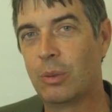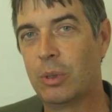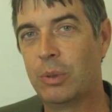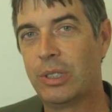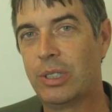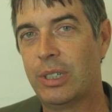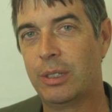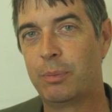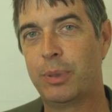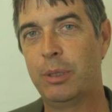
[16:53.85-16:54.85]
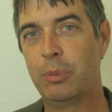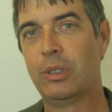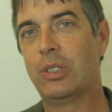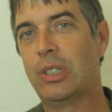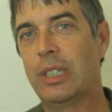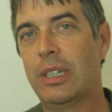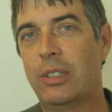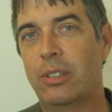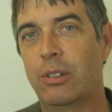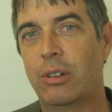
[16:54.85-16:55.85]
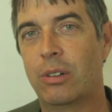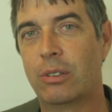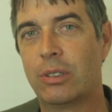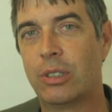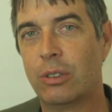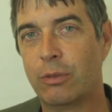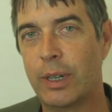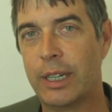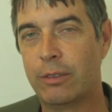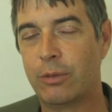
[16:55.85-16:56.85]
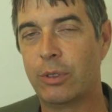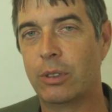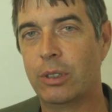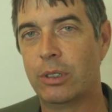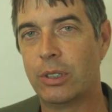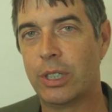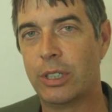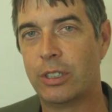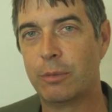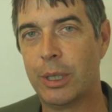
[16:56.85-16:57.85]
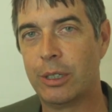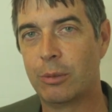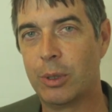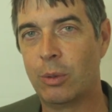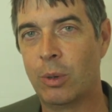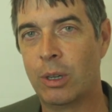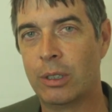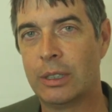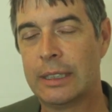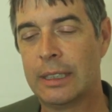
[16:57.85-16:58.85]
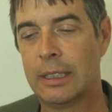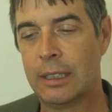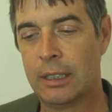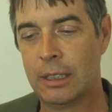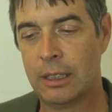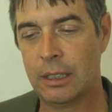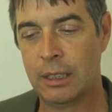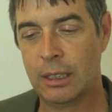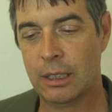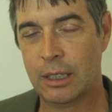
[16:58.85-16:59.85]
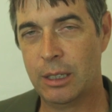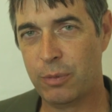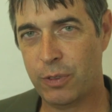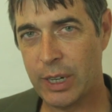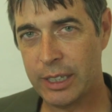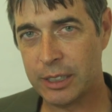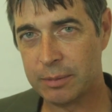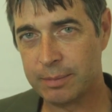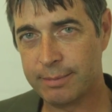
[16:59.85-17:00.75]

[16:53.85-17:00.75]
What would I say to people in states that are still fighting for the legalization of medical marijuana? Keep fighting.